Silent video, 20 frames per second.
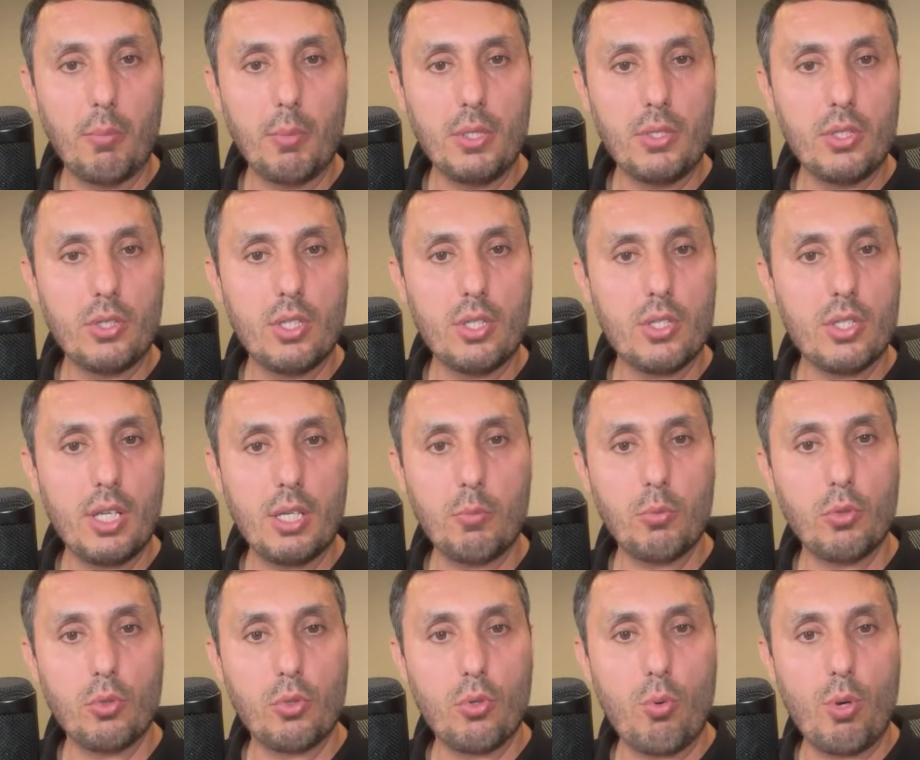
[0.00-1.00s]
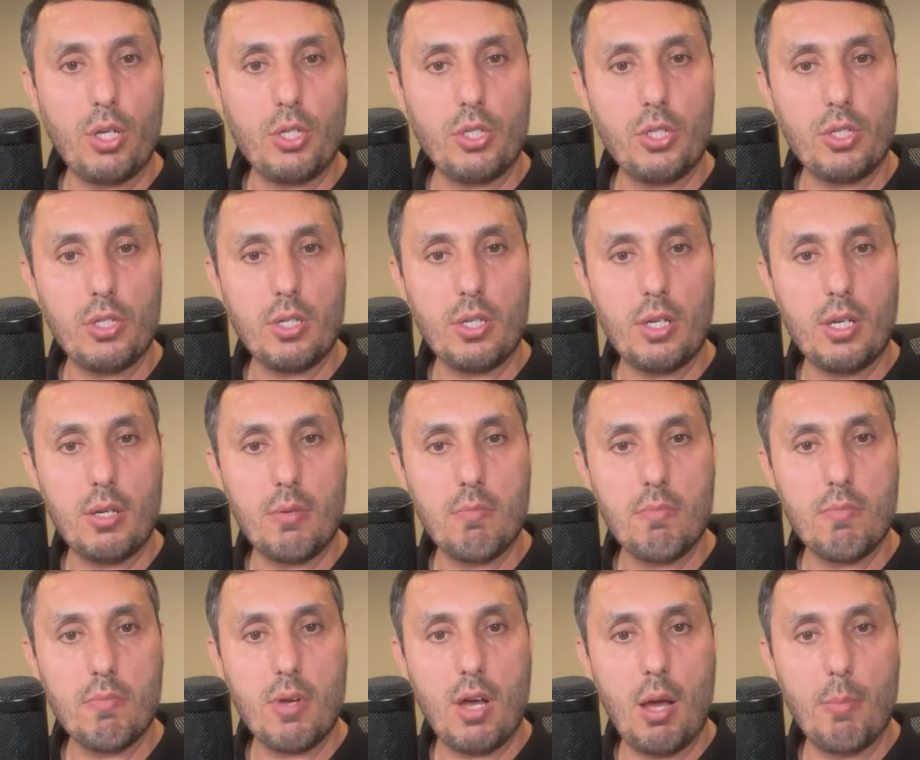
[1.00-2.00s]
Is it the statement or question?
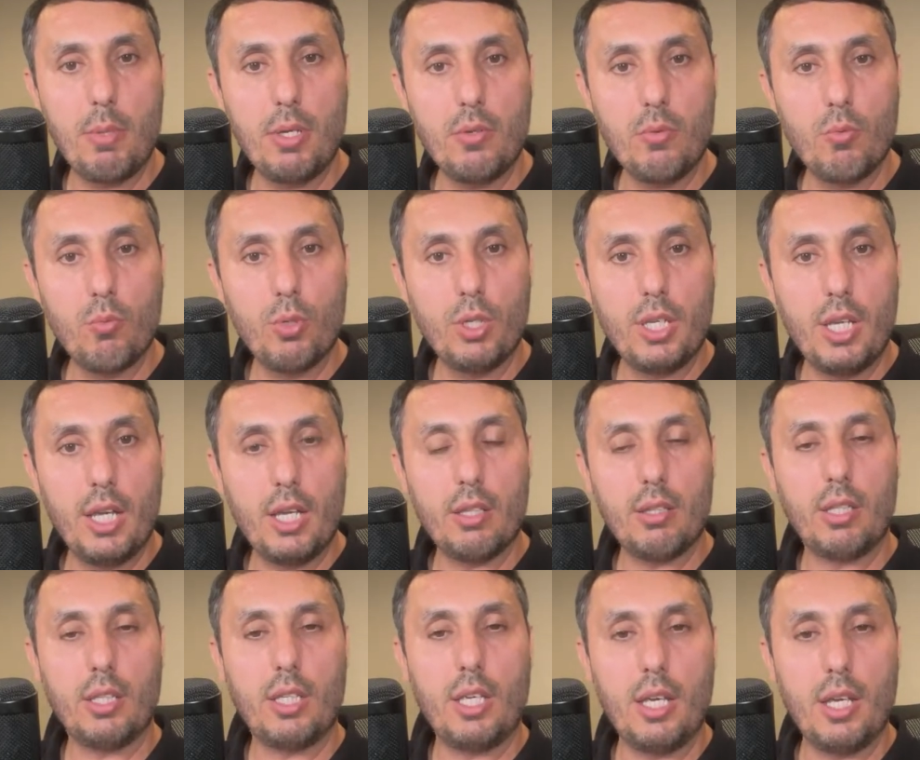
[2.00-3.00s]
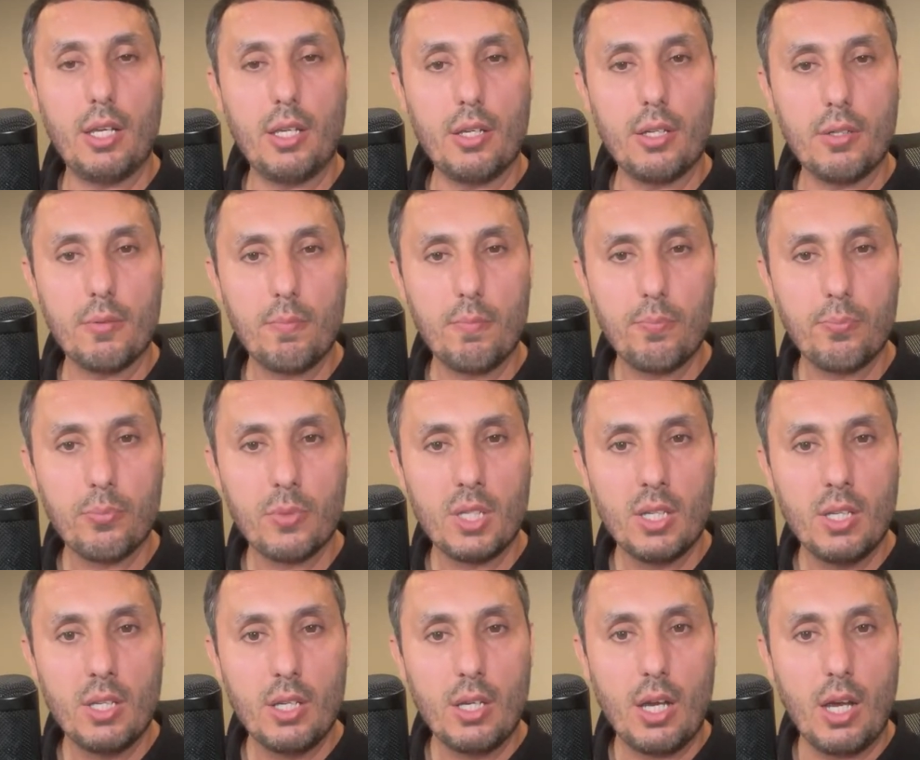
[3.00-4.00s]
We get the carrier
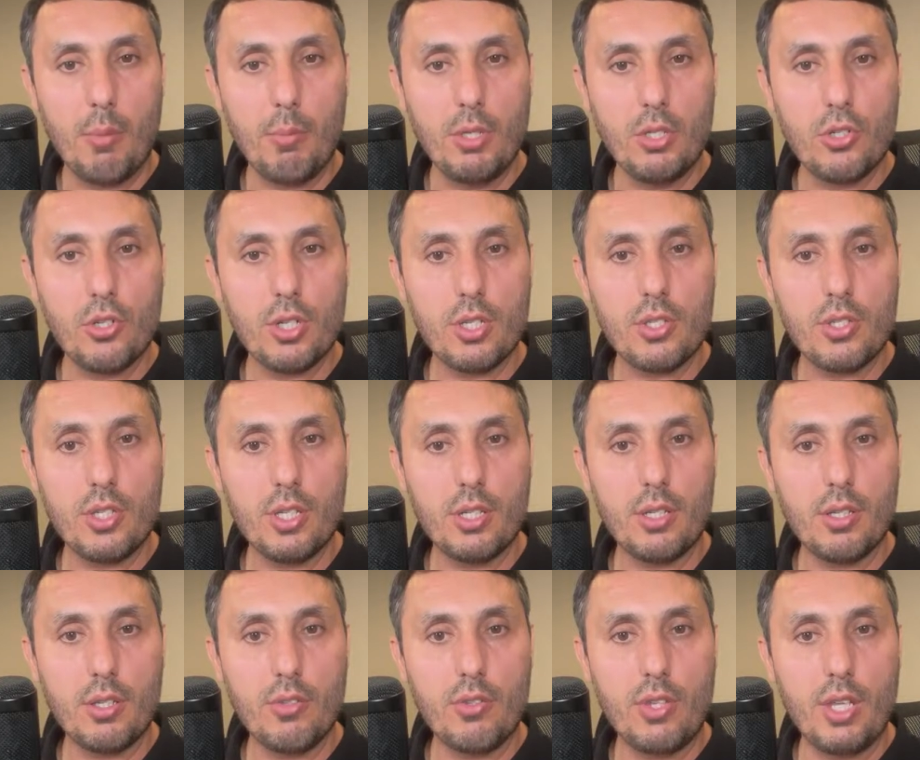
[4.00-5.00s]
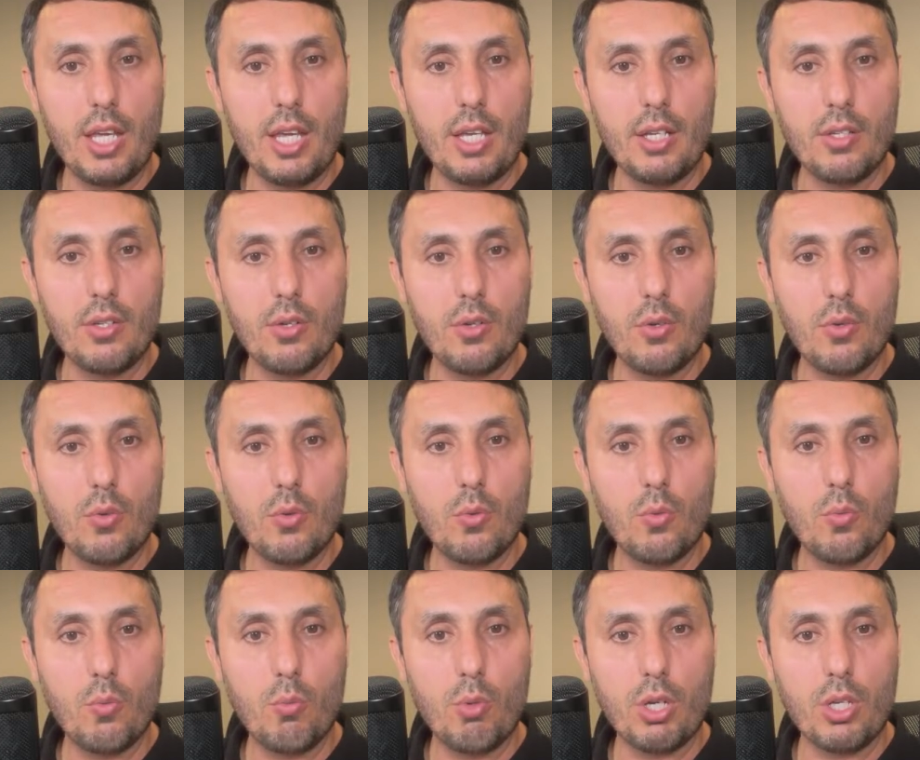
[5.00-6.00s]
interested, then
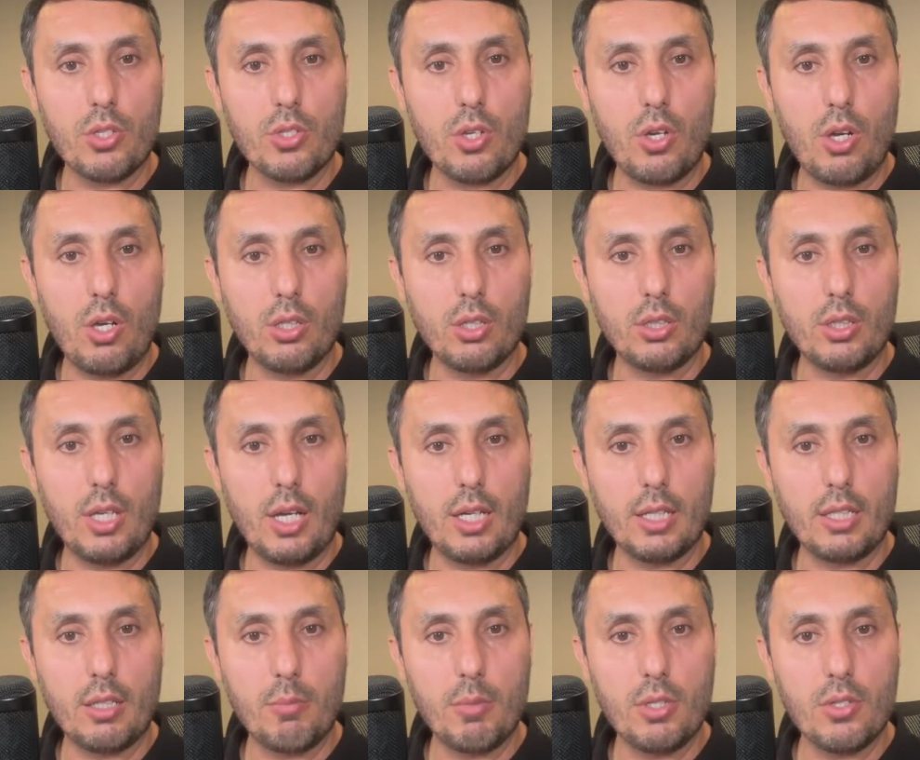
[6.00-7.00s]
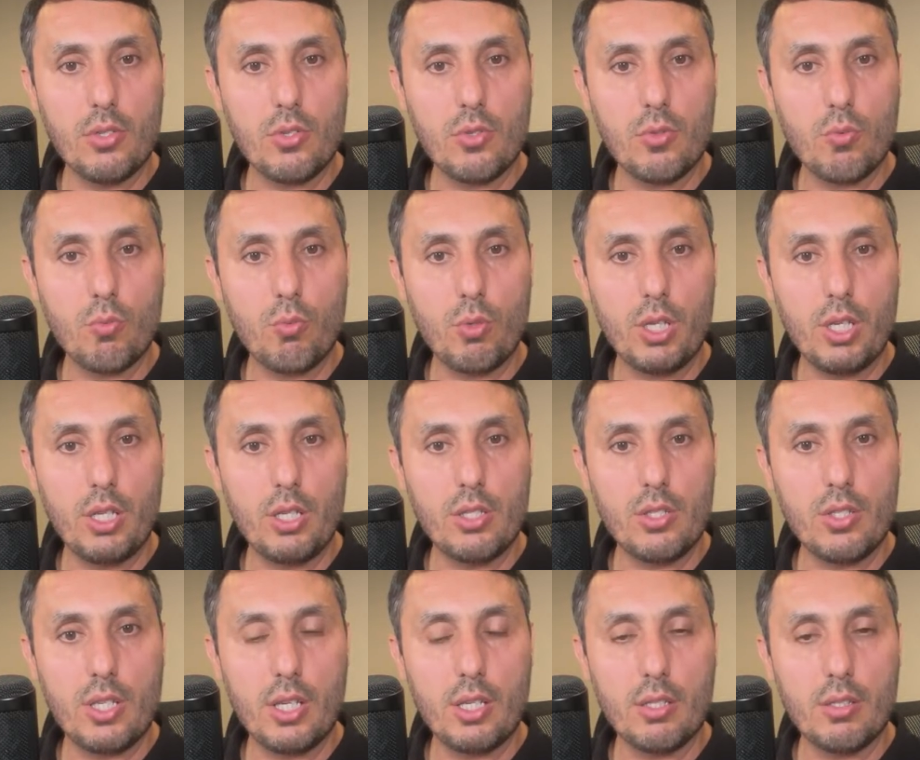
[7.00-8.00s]
what is all the documents we
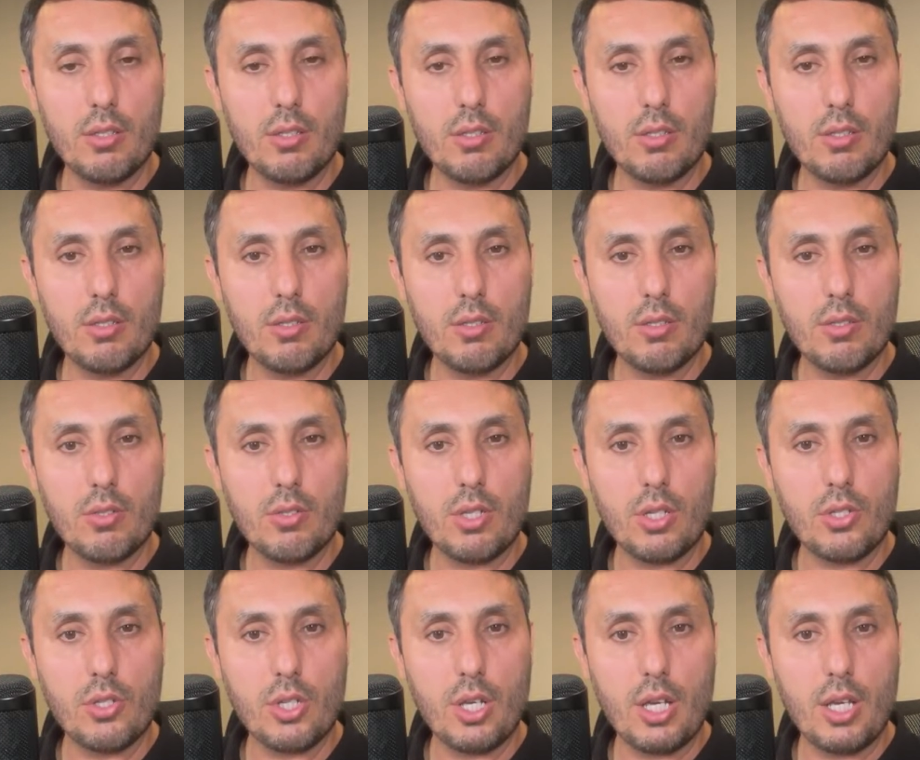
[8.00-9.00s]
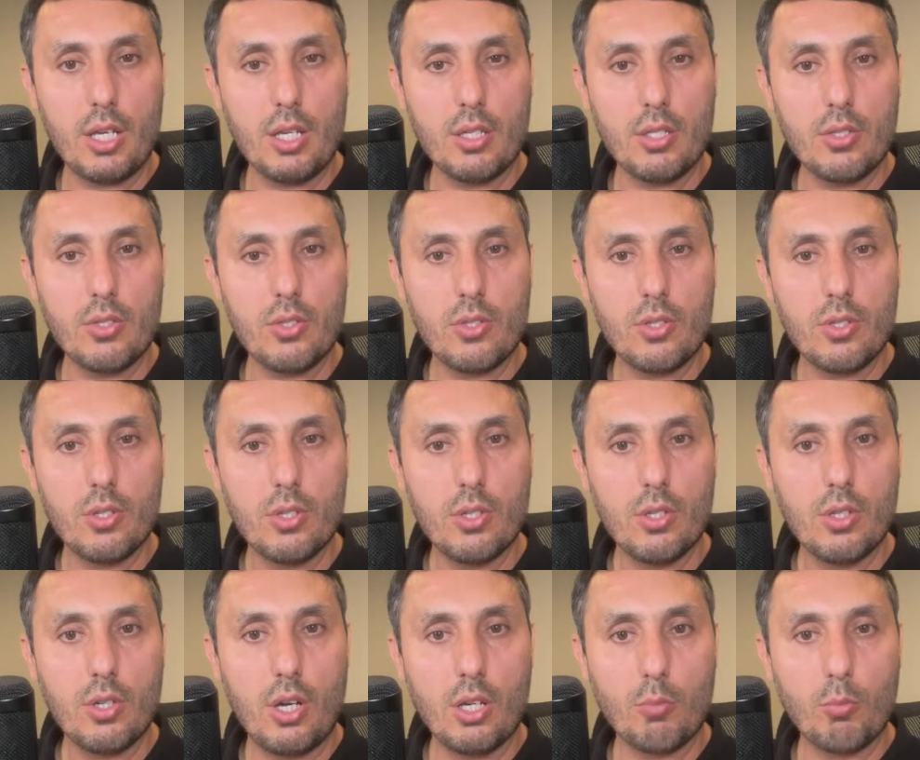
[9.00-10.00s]
send, such as
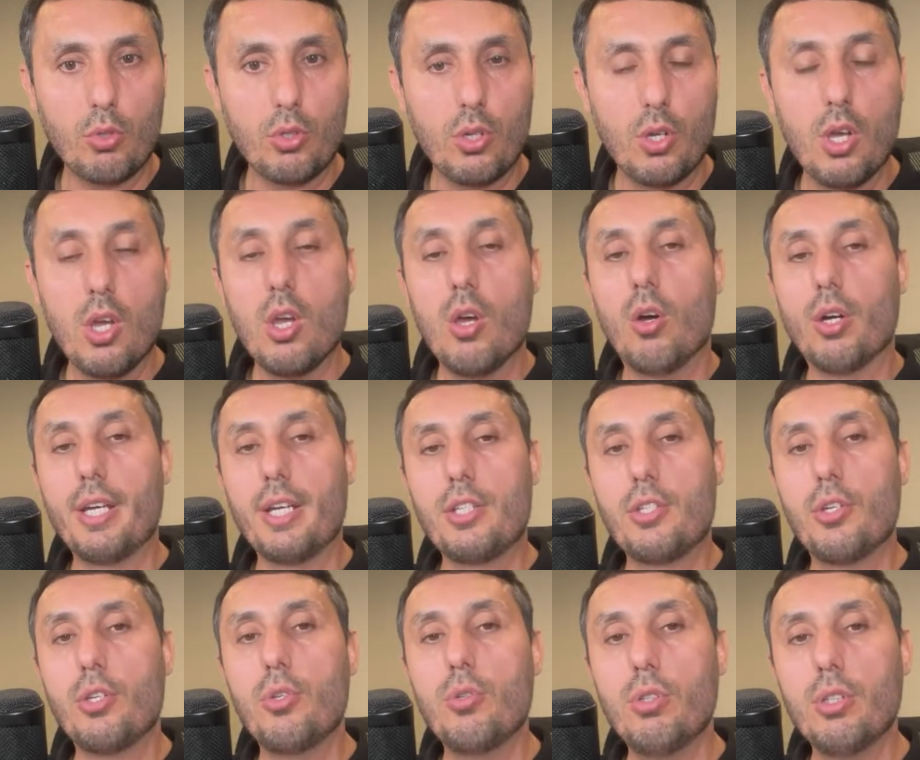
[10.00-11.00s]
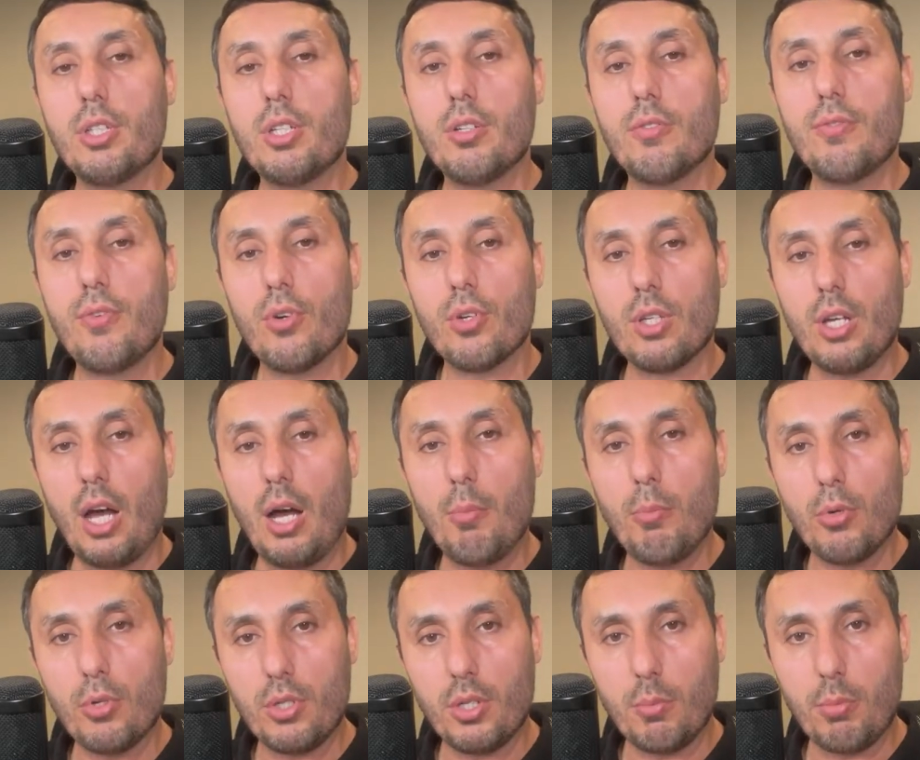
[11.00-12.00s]
onboarding. Okay, so you're looking for the
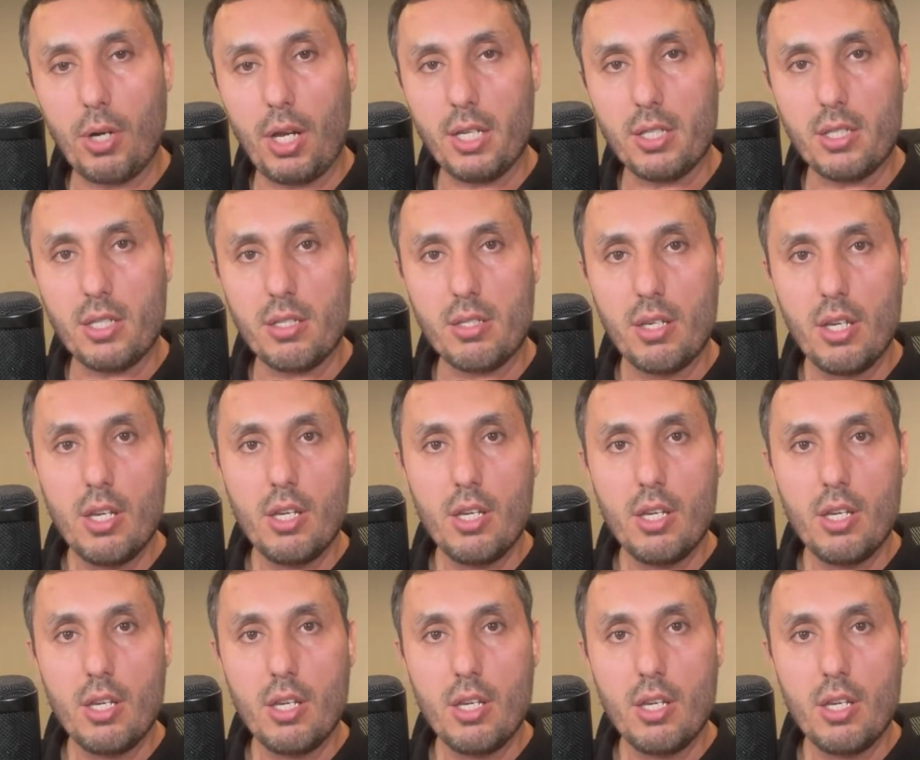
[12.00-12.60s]
onboarding process.